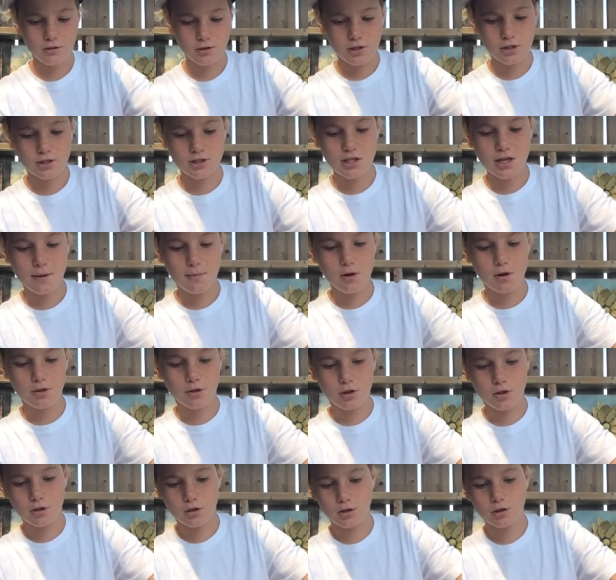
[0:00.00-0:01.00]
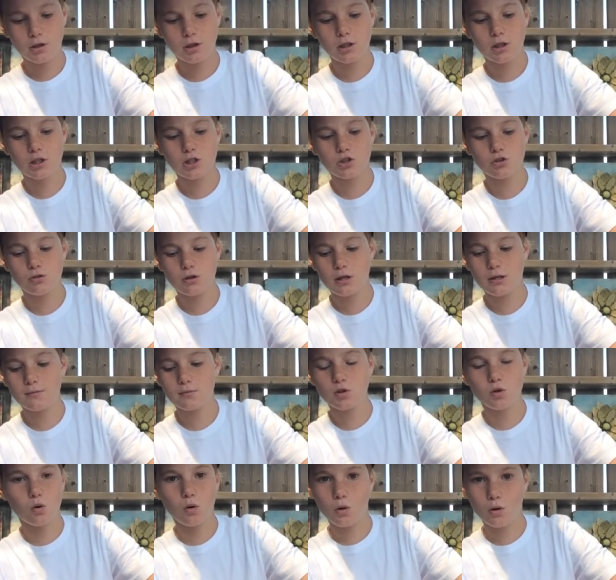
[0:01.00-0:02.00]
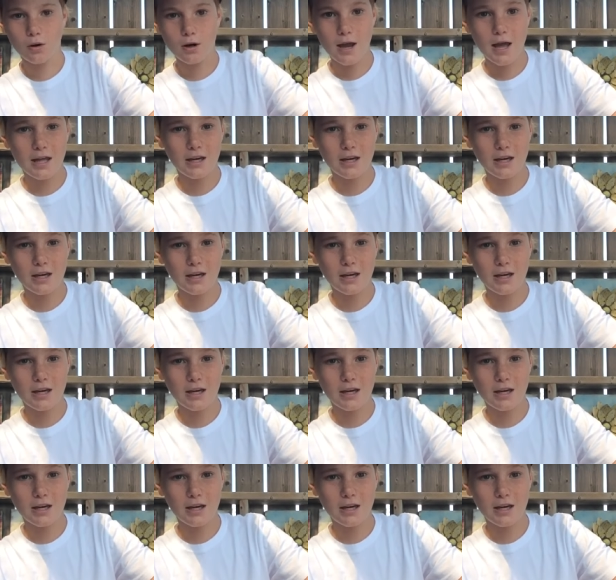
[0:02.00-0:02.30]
These come on the Extremes or